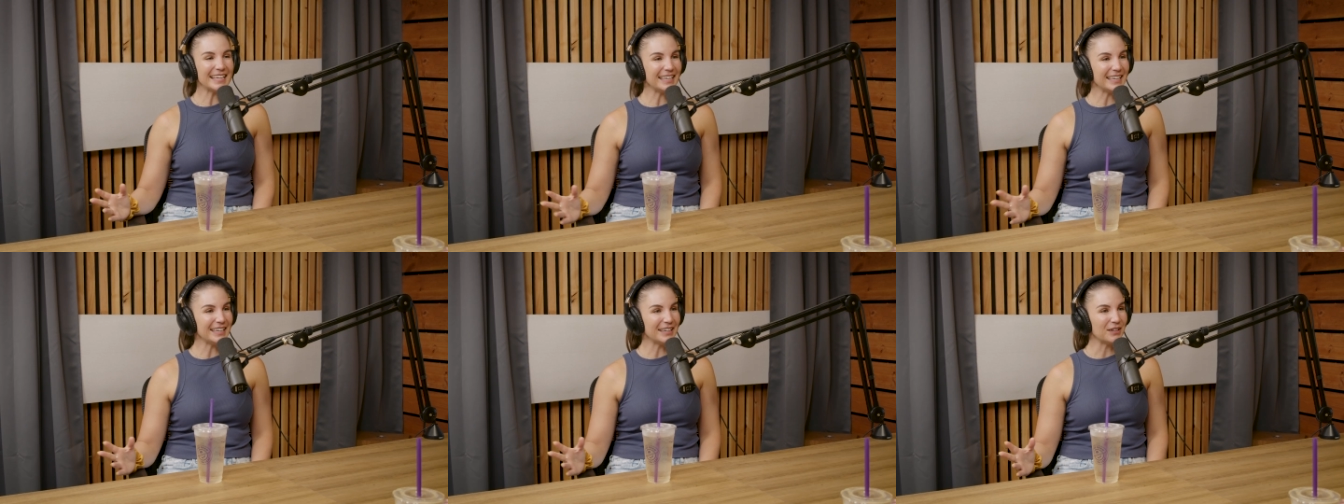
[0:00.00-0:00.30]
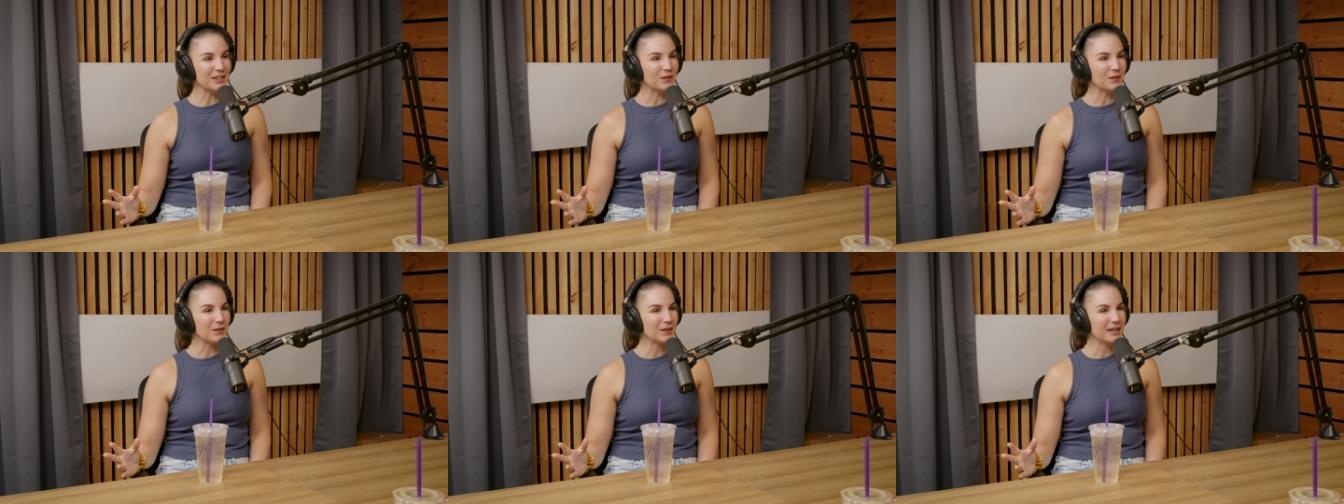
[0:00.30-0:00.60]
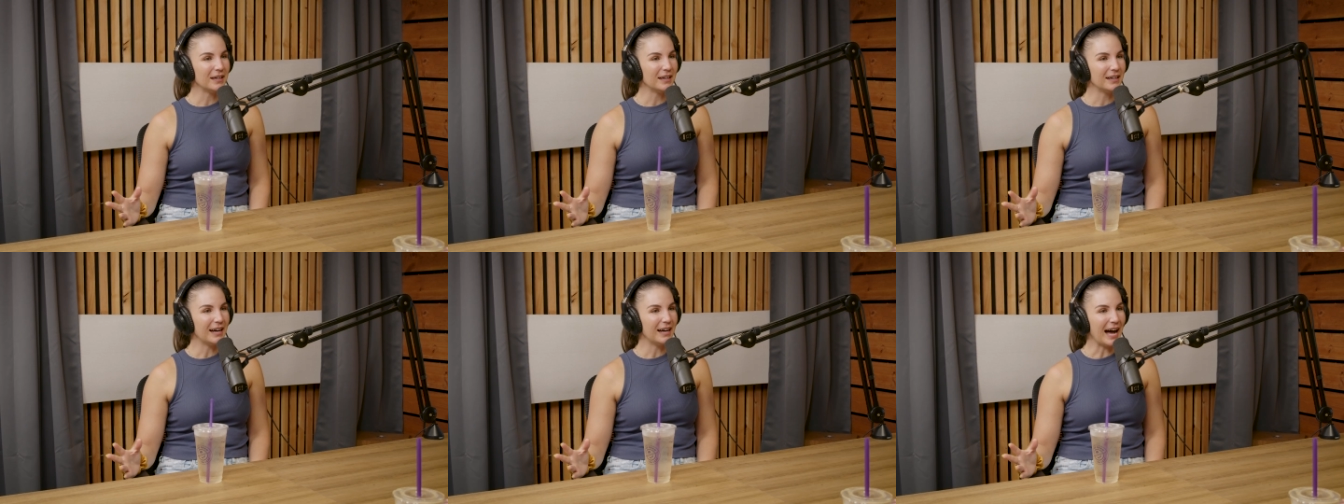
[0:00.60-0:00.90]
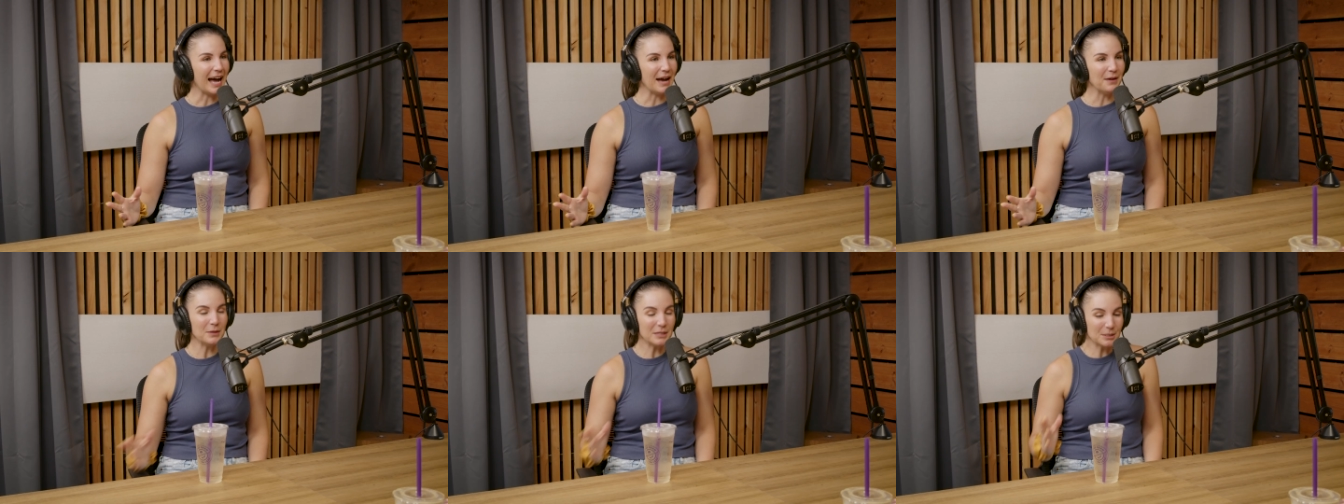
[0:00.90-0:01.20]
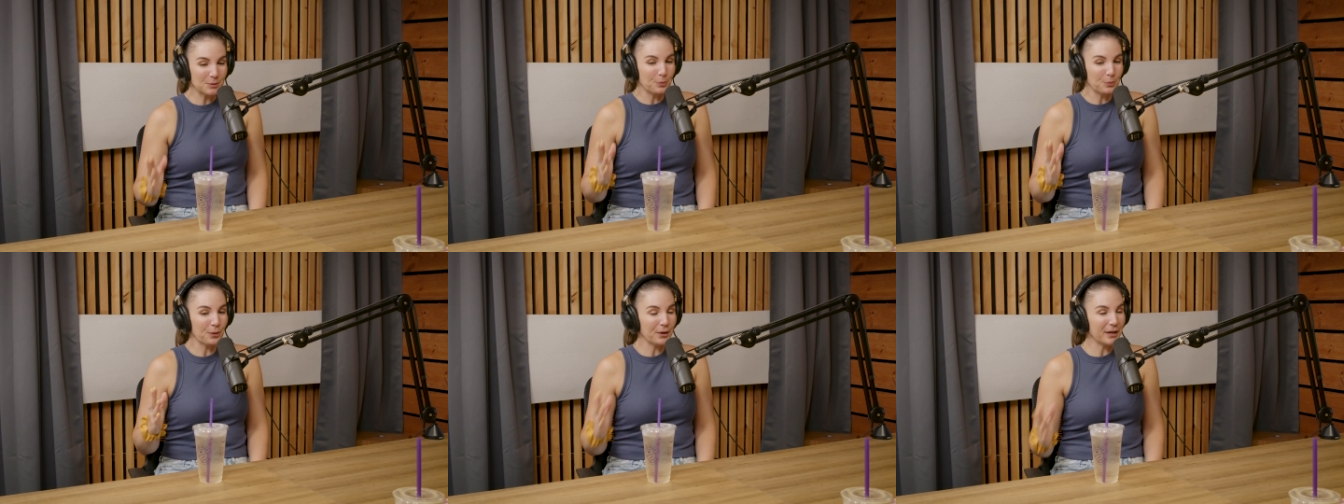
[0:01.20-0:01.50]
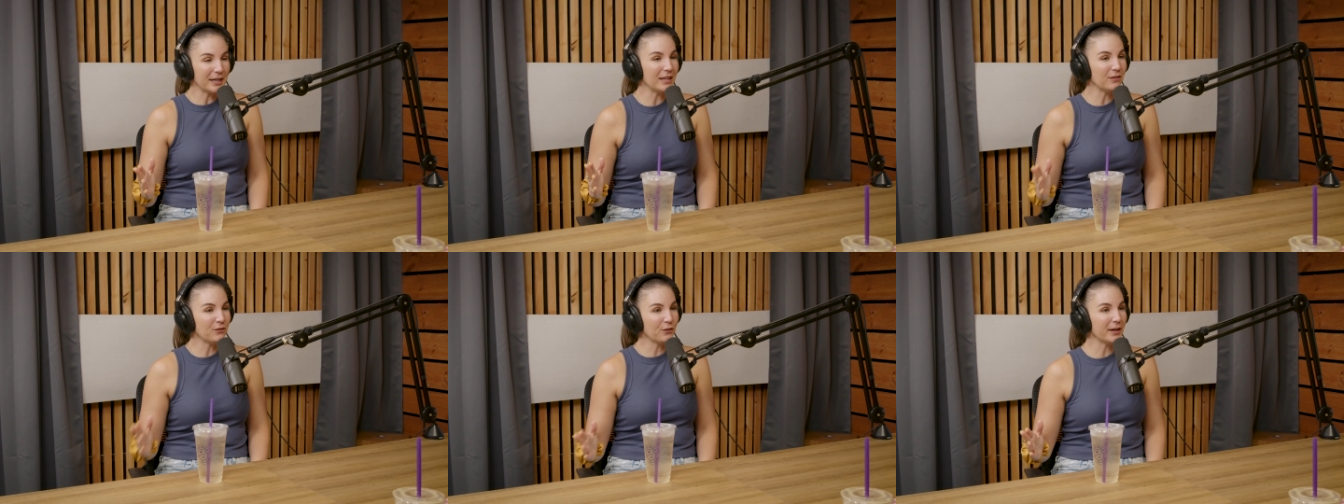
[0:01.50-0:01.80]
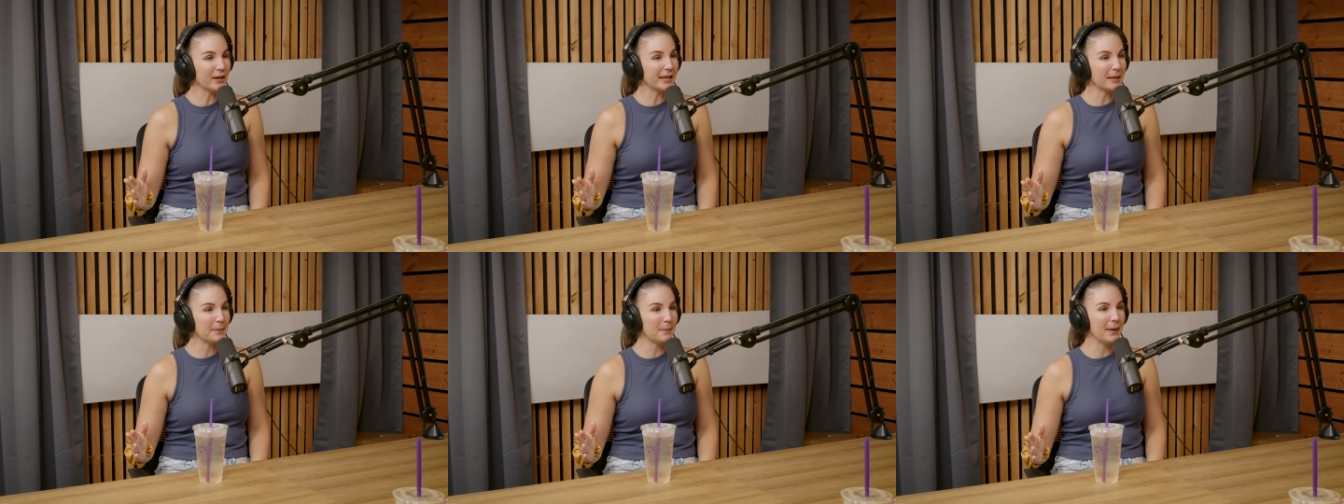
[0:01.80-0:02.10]
Thank you. I was pretty
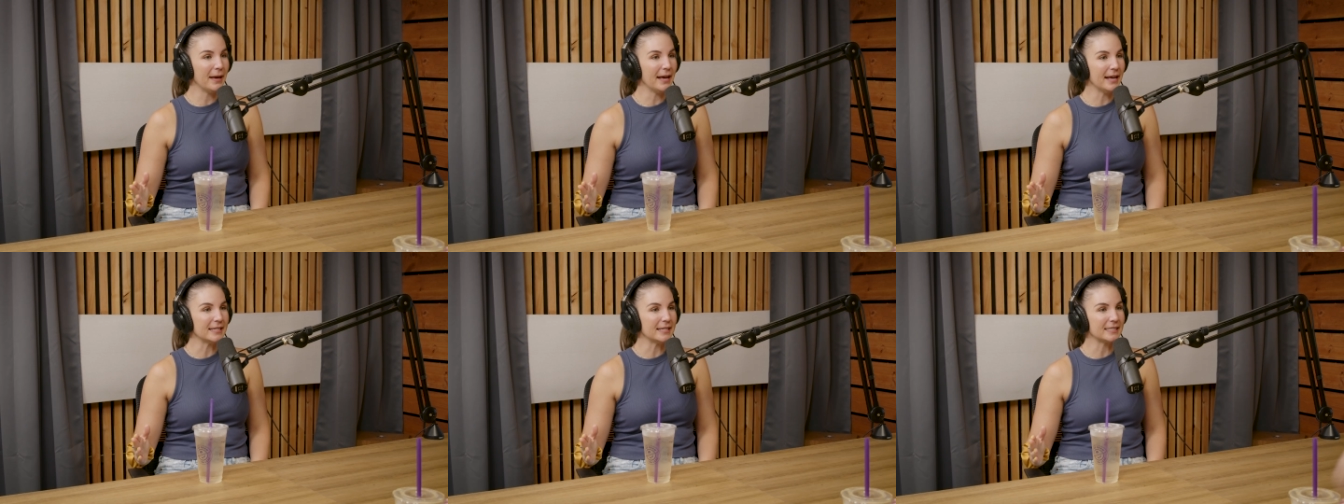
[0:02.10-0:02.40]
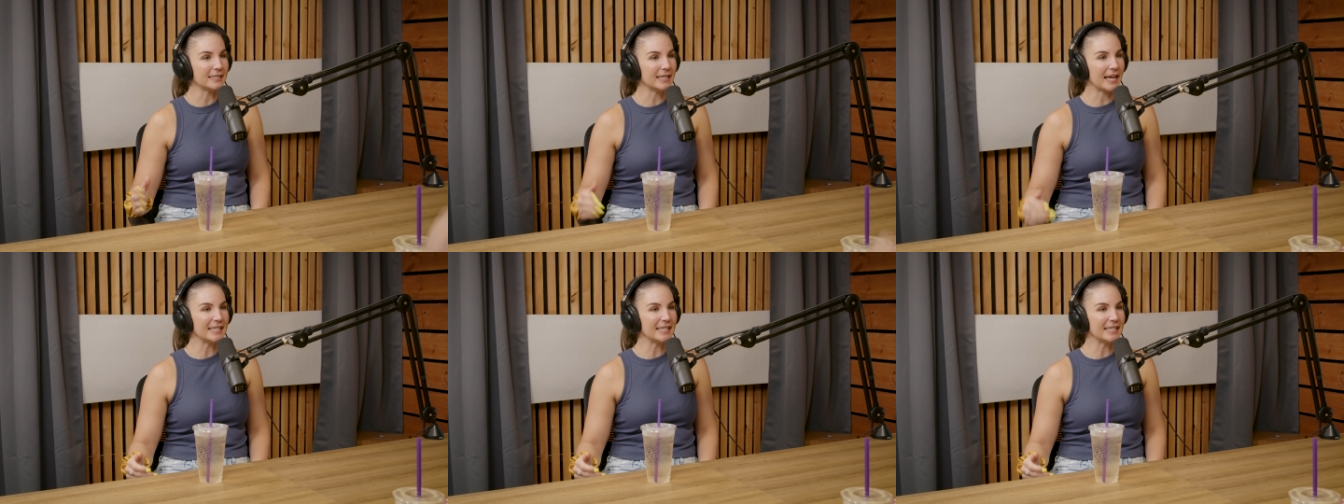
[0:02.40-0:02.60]
freaking pissed.